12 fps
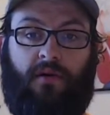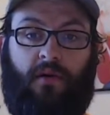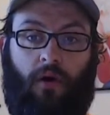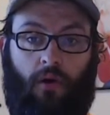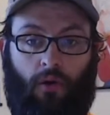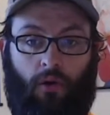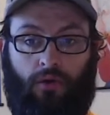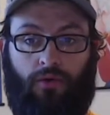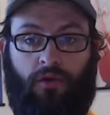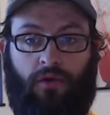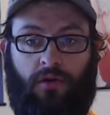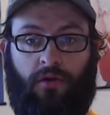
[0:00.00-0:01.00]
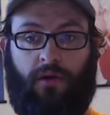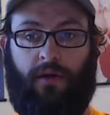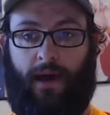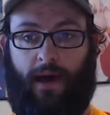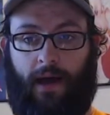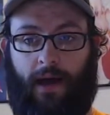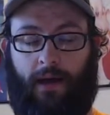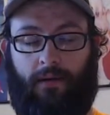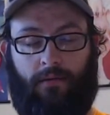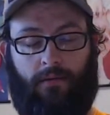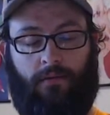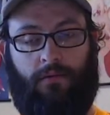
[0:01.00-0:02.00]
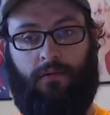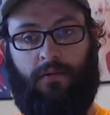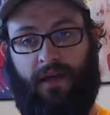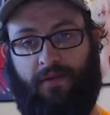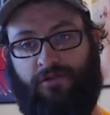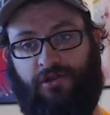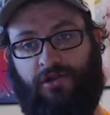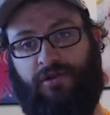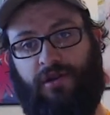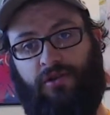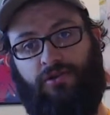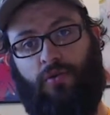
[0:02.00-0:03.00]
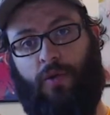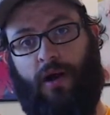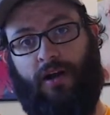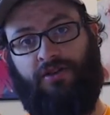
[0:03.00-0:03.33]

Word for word: old uh, game shows I used to watch